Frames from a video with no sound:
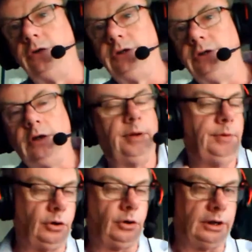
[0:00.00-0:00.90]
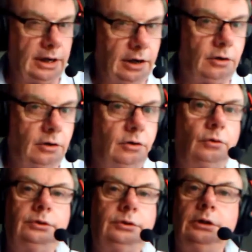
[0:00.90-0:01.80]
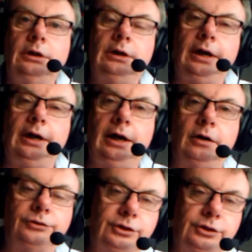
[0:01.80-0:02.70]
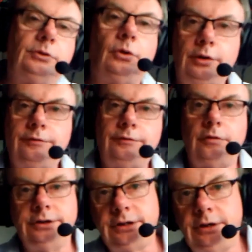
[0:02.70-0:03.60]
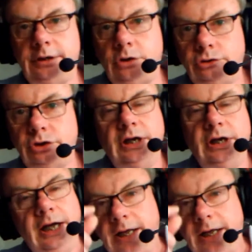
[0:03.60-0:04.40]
a county. You might be looking at air code or zip code of the right side of the country.